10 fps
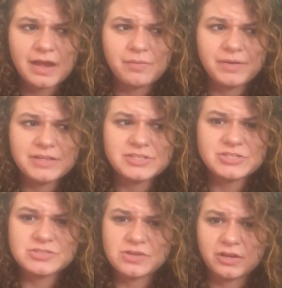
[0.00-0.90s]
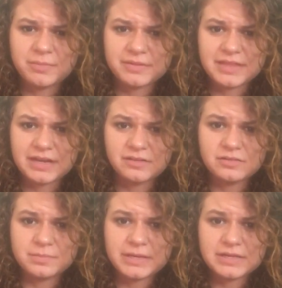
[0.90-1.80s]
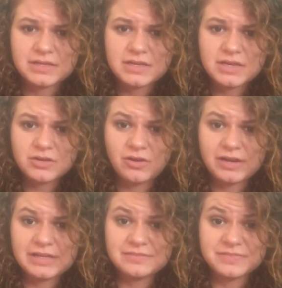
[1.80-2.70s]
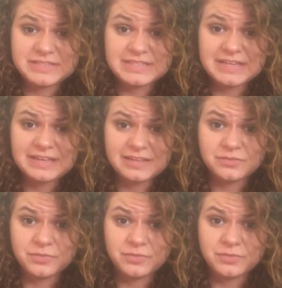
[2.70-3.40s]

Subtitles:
I wanted to just talk about that a little bit. Chronic fatigue is